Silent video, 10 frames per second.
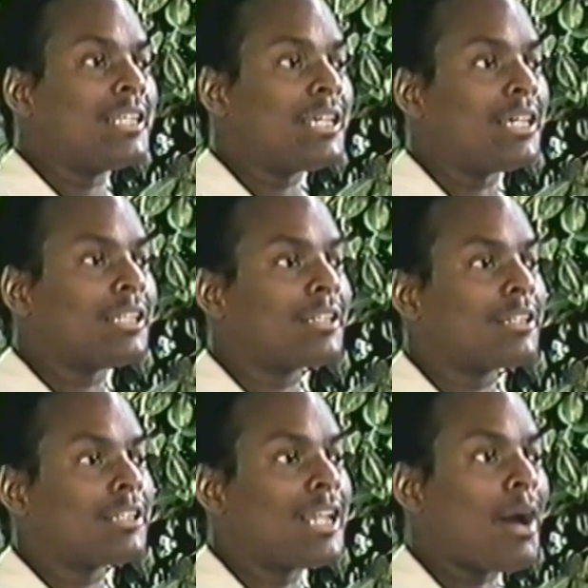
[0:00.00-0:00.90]
did
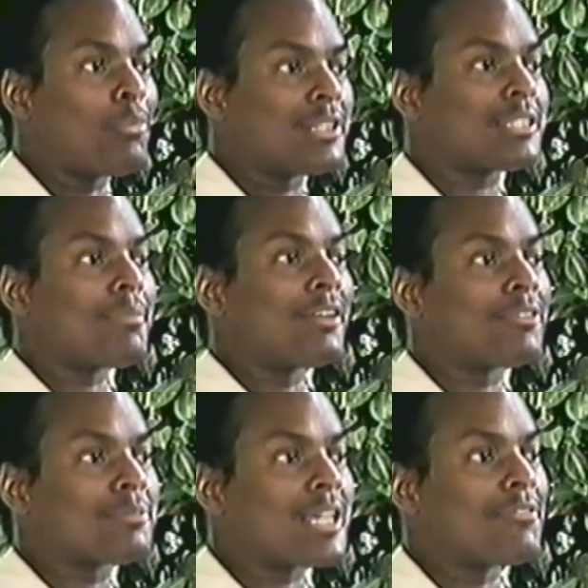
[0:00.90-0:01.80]
not with somebody
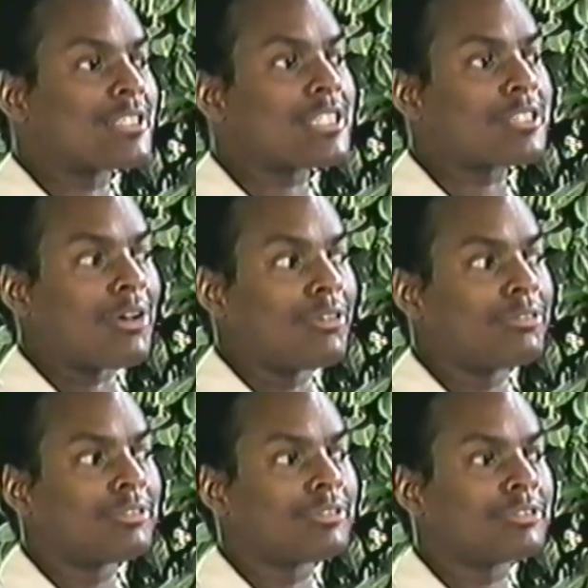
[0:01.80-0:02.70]
from San Francisco.
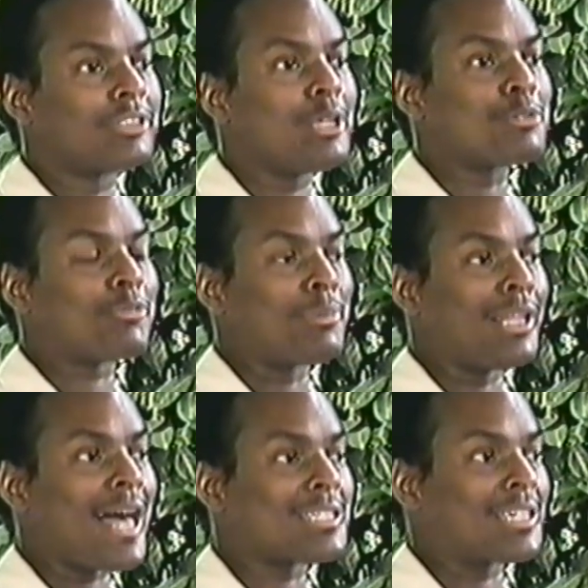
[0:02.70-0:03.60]
He was from
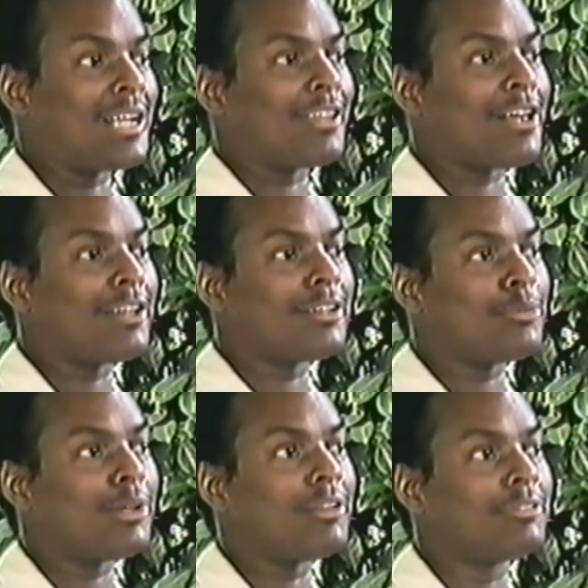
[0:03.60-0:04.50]
Alaska, and I thought,
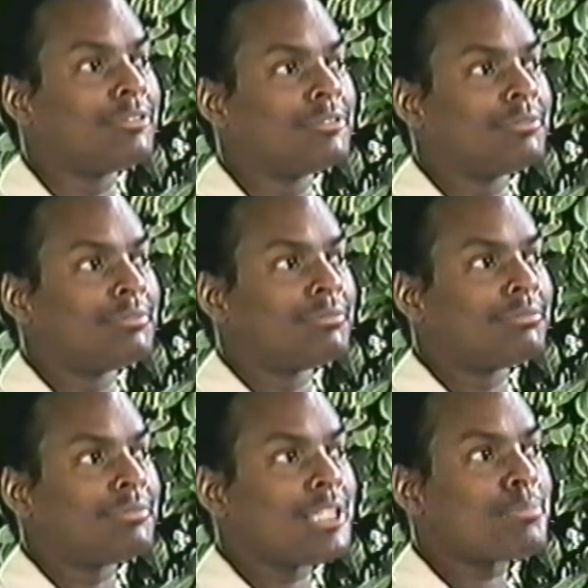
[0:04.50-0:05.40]
well,
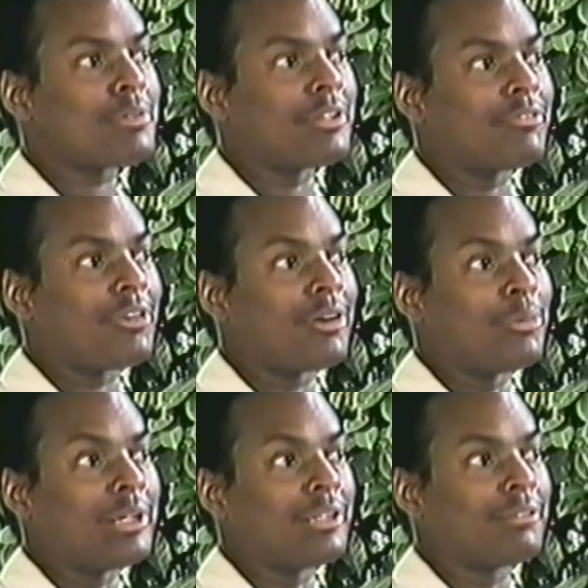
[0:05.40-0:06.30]
that's pretty far
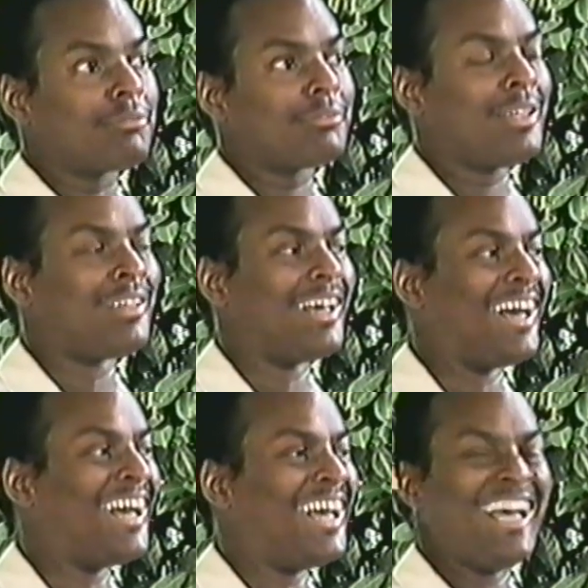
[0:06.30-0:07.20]
away
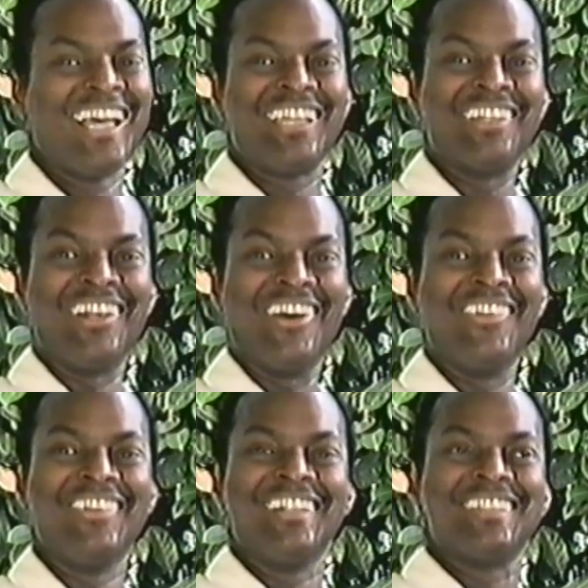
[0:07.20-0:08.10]
exactly. You
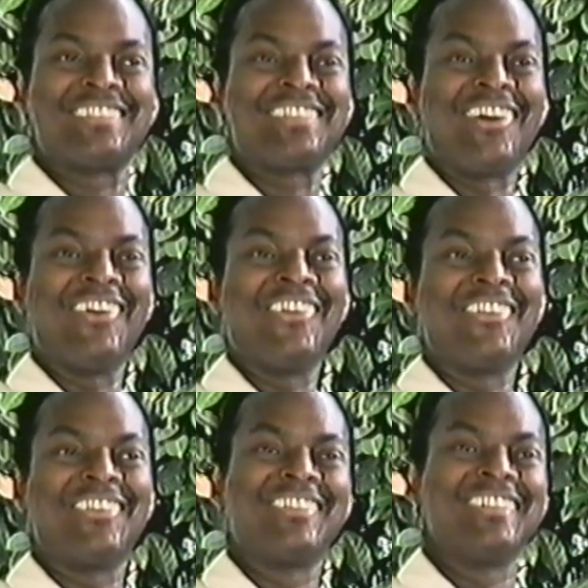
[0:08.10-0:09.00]
know,
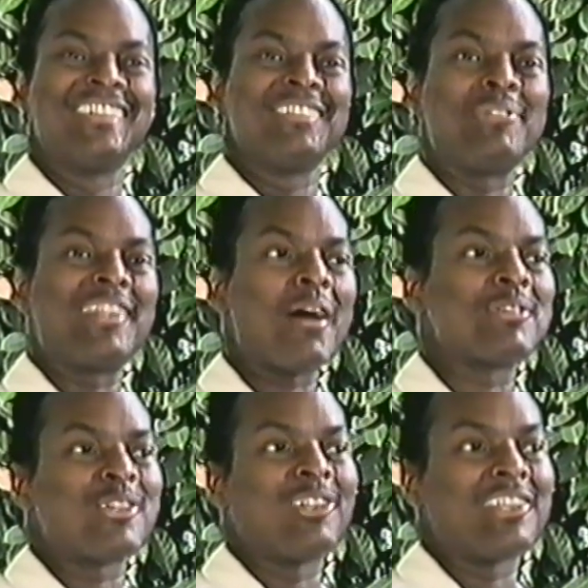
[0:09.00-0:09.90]
so, but that
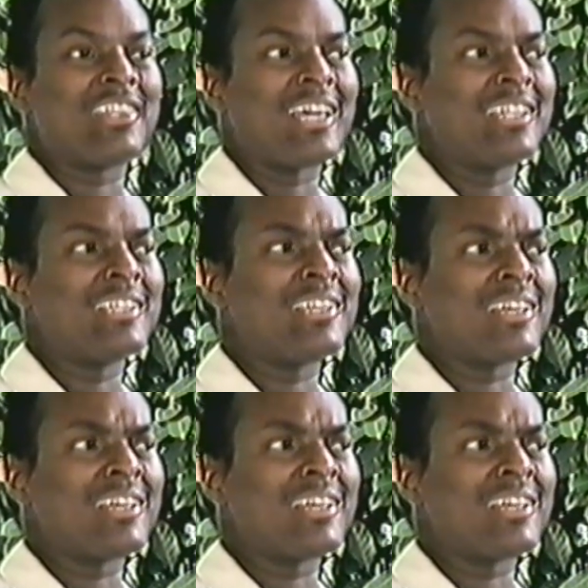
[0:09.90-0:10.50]
was the only thing I did,